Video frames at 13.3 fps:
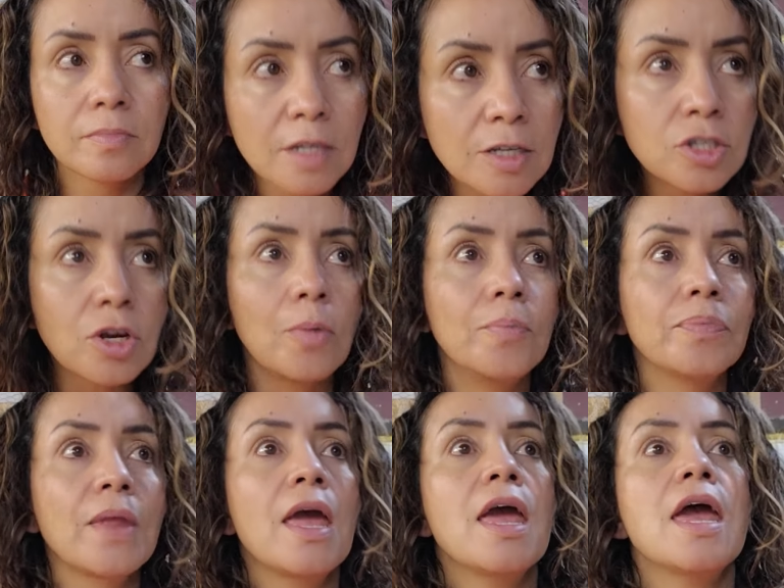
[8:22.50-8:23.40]
So
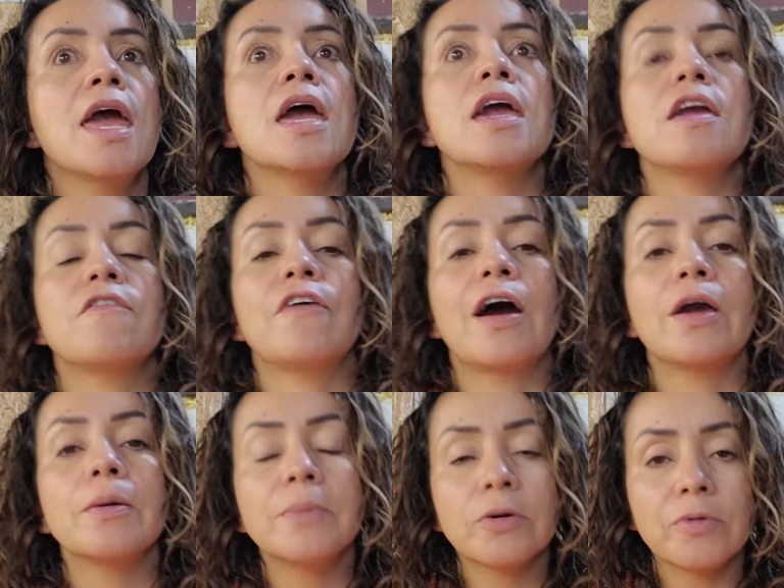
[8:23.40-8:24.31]
if I
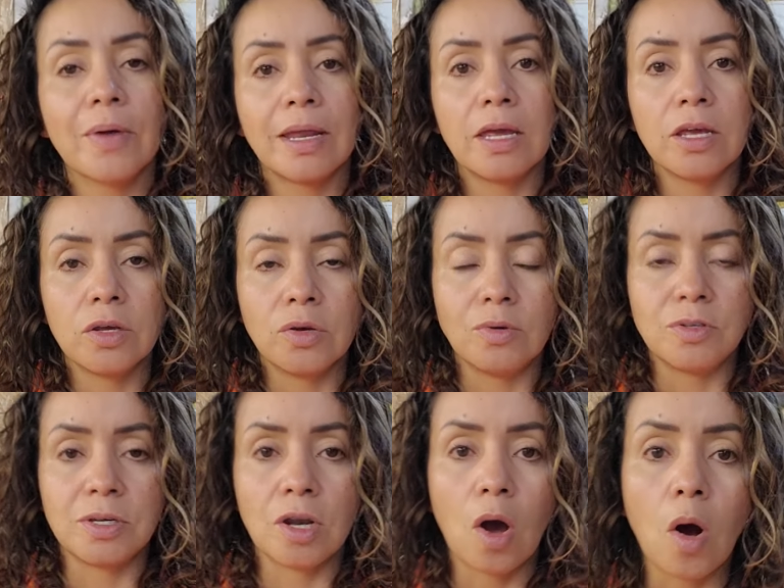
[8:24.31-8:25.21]
am already
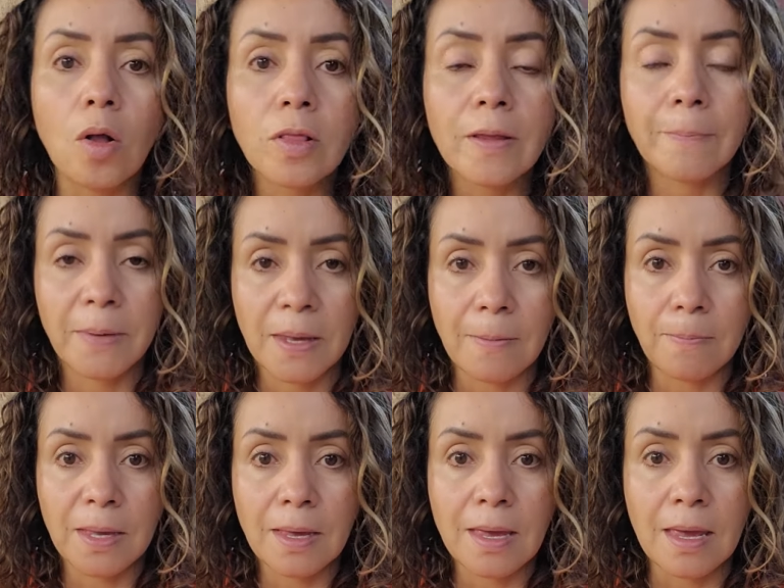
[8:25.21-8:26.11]
using all the
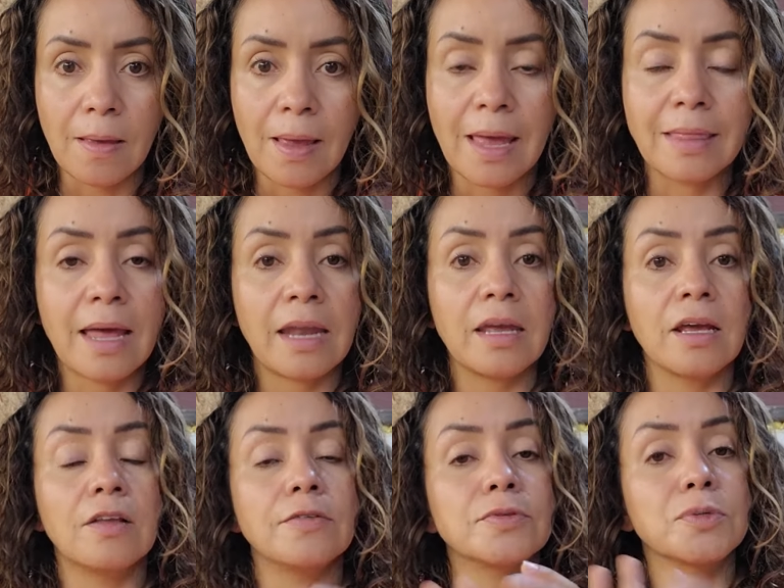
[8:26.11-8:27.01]
PPE, and that
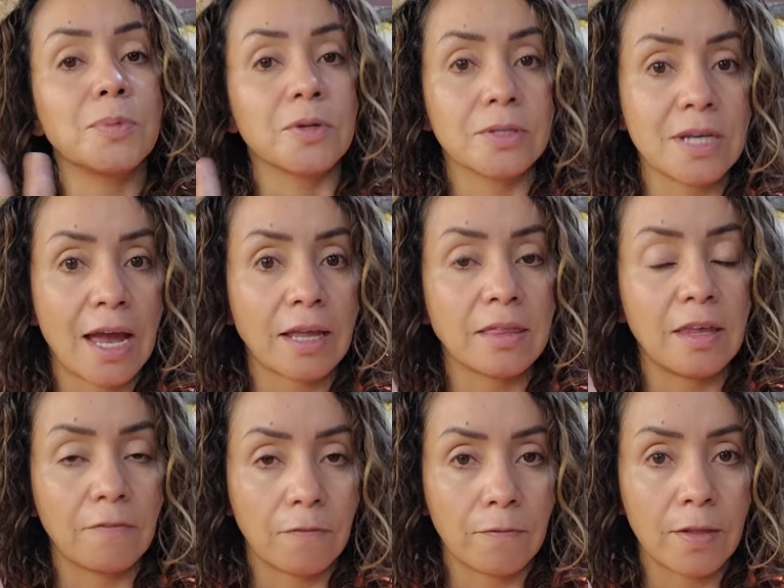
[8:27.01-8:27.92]
includes
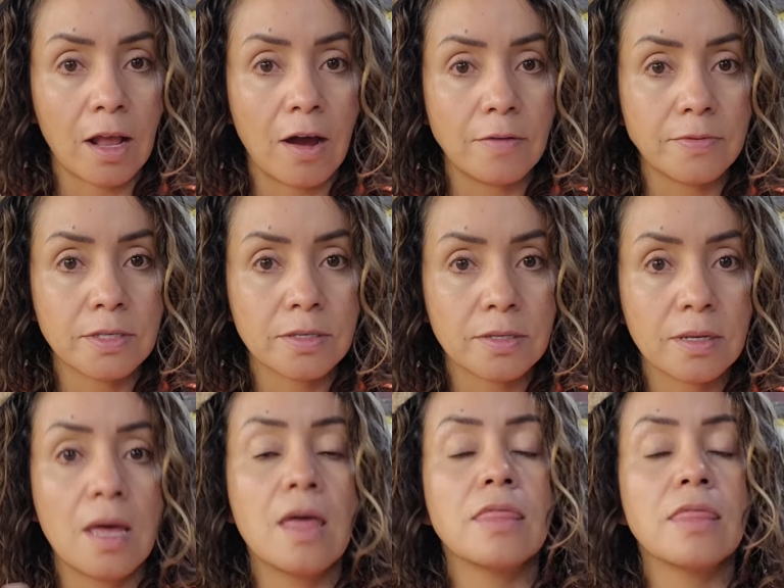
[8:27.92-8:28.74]
protective gloves,